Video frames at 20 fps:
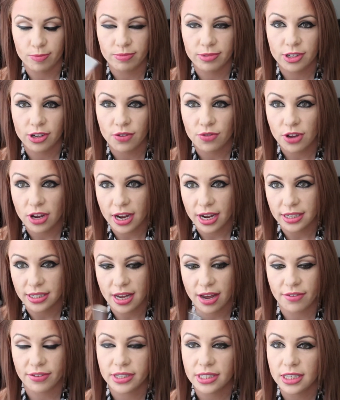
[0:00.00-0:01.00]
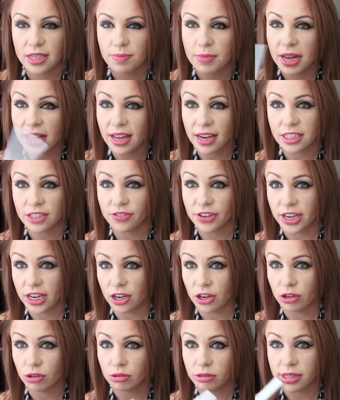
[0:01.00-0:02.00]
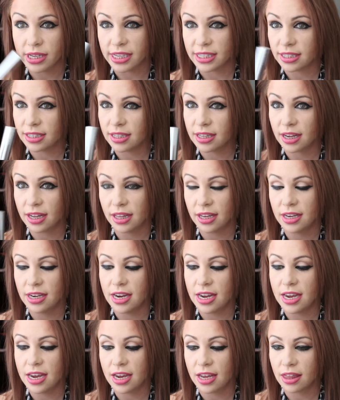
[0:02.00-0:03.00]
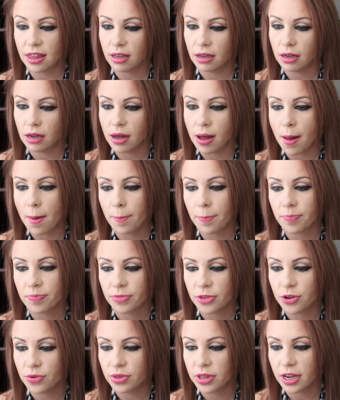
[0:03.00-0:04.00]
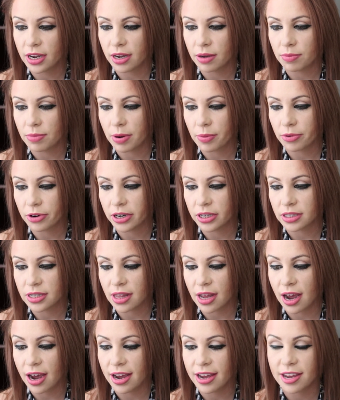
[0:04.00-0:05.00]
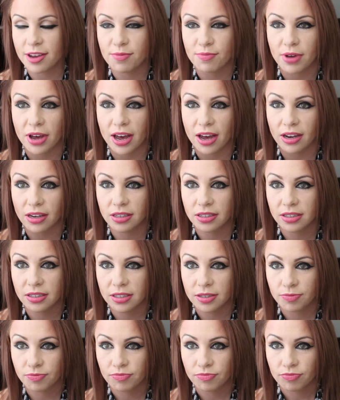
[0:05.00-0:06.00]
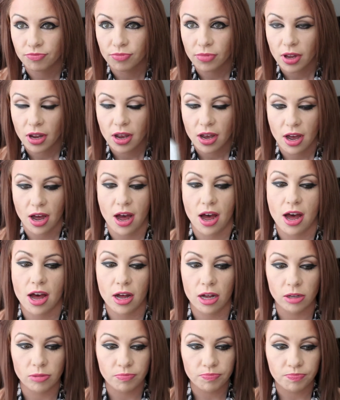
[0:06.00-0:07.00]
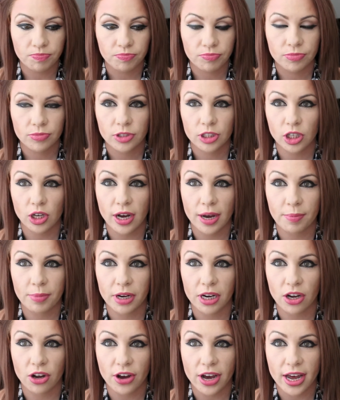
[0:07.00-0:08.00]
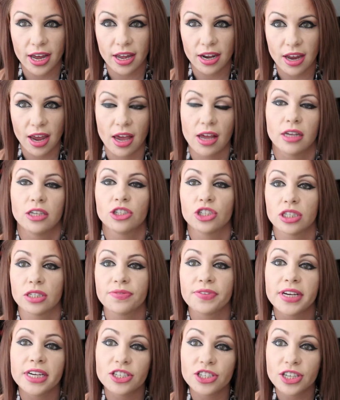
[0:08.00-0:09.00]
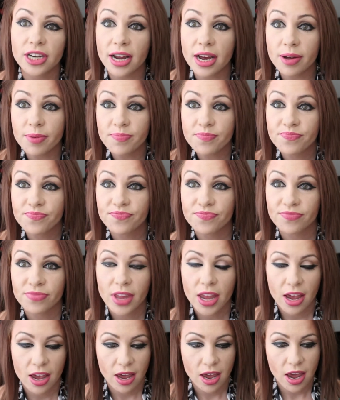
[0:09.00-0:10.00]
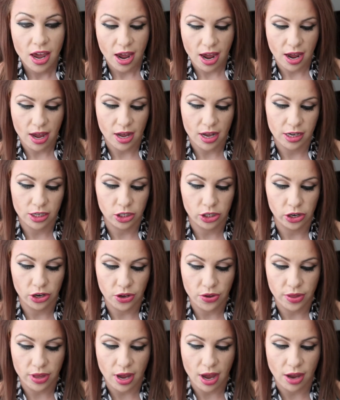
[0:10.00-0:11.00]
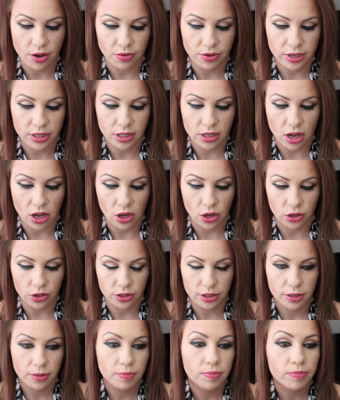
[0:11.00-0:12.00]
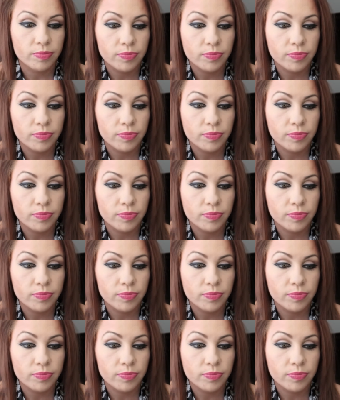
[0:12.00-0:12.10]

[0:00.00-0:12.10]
So if you guys haven't seen my last videos, it's the Clinique, you would think I'd memorize it, the High Impact. So I'm going to go ahead and just finish it up and show you the end result.